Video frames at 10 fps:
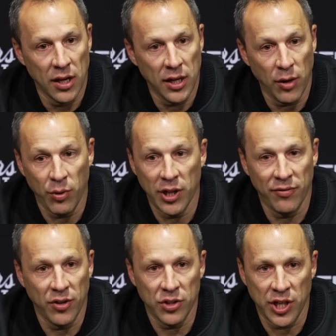Yeah, we
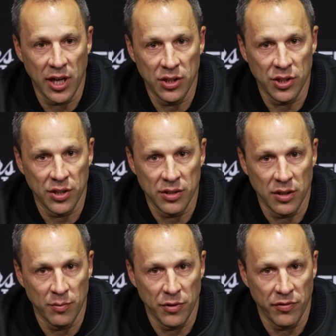love those challenges.
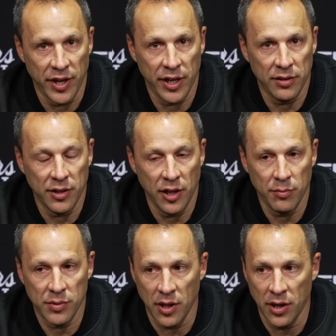They're very good
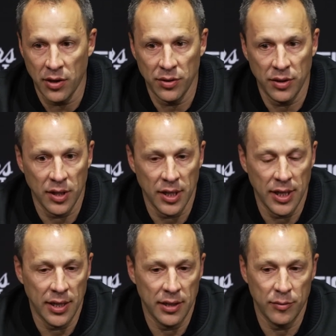teams, León,
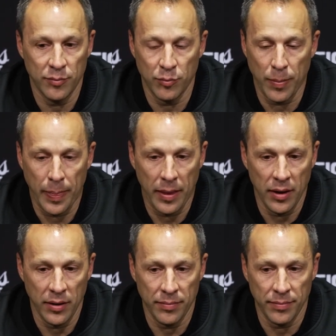
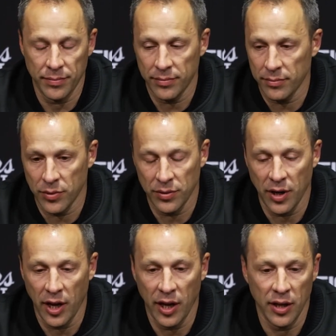
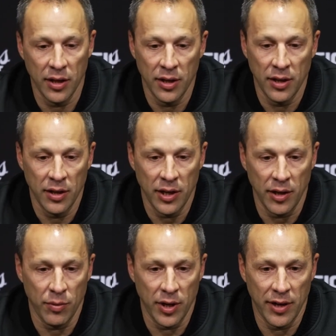Monterrey,
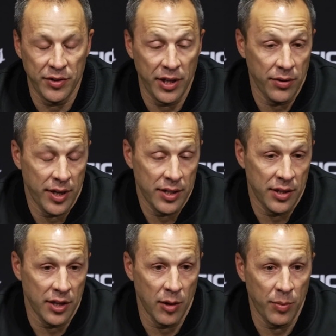and we'll have Tigres
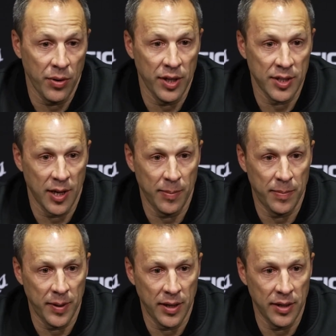in the Campeones Cup
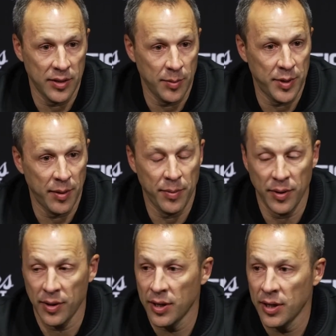in September.